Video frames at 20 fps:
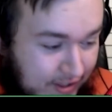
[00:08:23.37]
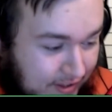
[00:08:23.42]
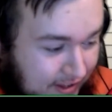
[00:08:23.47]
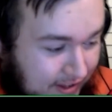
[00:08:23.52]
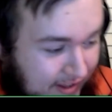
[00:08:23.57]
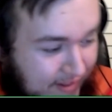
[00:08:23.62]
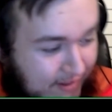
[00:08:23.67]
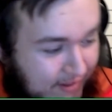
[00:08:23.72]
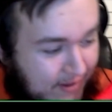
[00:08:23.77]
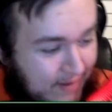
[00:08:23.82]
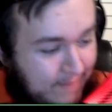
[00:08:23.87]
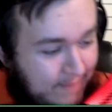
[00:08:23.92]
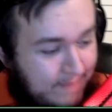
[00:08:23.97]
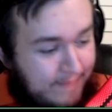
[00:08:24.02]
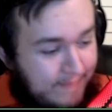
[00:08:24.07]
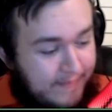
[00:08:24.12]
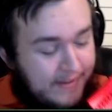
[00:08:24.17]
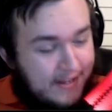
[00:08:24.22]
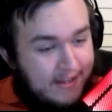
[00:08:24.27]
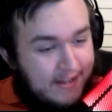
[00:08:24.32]
the hell
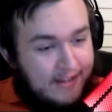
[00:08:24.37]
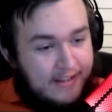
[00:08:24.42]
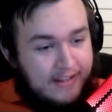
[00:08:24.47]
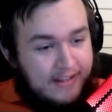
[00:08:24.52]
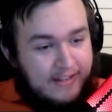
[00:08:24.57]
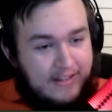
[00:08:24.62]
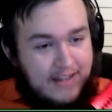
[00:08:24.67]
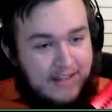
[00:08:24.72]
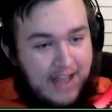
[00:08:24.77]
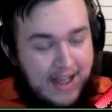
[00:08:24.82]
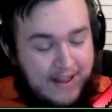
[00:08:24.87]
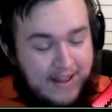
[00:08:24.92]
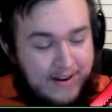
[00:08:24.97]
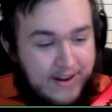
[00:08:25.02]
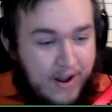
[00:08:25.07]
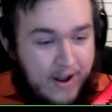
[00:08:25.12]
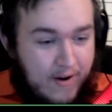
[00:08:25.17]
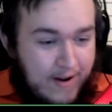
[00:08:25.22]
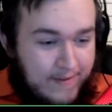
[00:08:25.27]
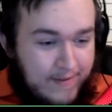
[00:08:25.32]
up. No prefacing.
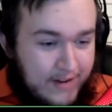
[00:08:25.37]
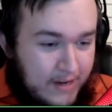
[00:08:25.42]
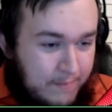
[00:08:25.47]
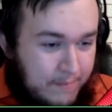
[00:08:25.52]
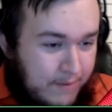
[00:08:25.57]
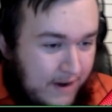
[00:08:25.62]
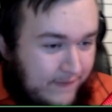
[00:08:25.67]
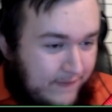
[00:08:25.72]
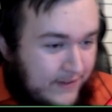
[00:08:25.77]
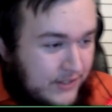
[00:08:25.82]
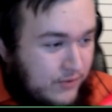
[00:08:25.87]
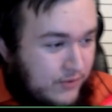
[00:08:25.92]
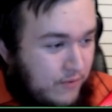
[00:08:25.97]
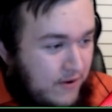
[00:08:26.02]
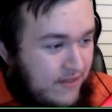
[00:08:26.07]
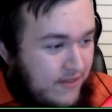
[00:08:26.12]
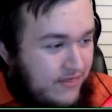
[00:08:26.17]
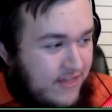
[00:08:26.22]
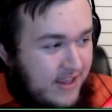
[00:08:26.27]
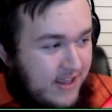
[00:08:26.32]
No, I'm gonna preface
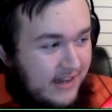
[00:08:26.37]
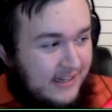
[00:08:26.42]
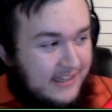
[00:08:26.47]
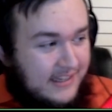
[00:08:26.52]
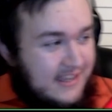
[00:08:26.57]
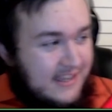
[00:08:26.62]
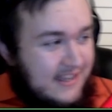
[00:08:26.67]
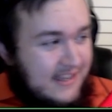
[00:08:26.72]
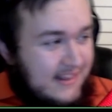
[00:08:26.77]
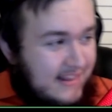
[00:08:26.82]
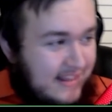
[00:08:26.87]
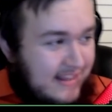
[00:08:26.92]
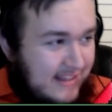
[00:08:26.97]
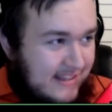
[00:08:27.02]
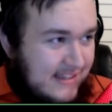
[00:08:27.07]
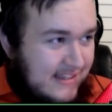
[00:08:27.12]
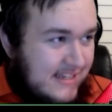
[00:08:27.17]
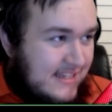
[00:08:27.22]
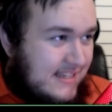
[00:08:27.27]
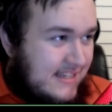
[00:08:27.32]
one thing. This
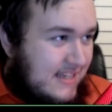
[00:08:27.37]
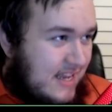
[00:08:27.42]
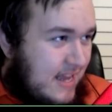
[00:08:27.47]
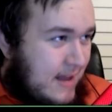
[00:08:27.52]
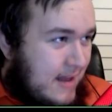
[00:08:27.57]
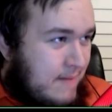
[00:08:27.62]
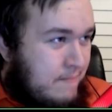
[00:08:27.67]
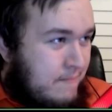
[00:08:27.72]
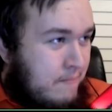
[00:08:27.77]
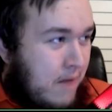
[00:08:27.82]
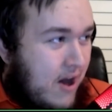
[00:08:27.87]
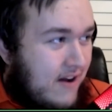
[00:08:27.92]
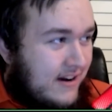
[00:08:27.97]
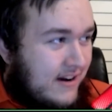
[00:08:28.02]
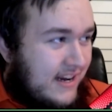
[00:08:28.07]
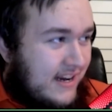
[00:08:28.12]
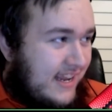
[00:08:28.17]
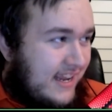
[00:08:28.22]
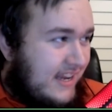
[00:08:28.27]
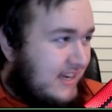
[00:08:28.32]
is a
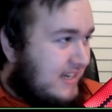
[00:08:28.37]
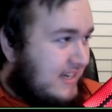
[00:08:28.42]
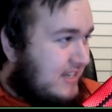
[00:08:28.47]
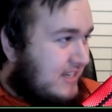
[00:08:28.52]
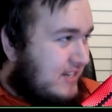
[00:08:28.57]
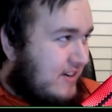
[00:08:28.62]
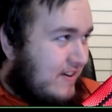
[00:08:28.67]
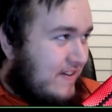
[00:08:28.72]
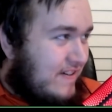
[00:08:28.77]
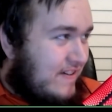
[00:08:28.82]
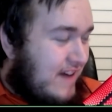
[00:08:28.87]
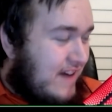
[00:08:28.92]
mock Kickstarter